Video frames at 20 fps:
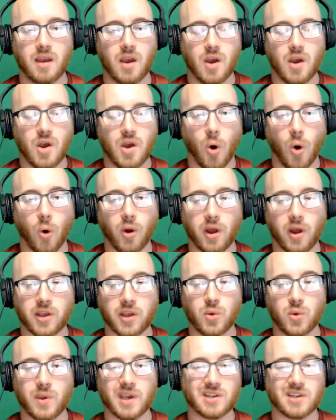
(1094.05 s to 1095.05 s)
or like you
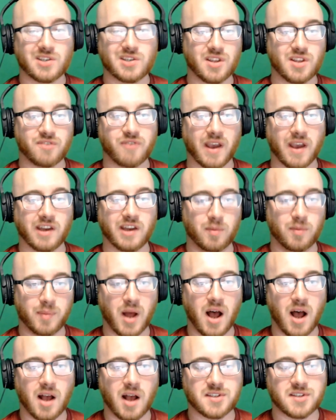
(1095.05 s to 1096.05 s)
get to the final
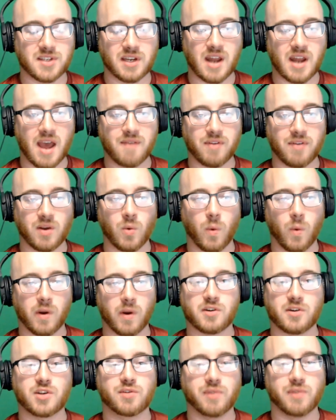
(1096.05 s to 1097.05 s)
boss and have like 1 or 2
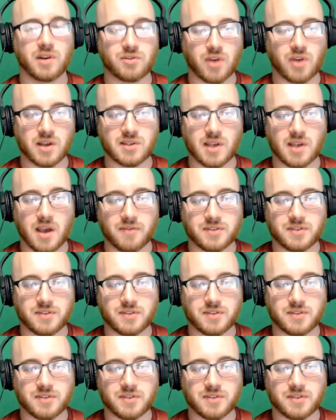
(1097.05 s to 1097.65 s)
retries left,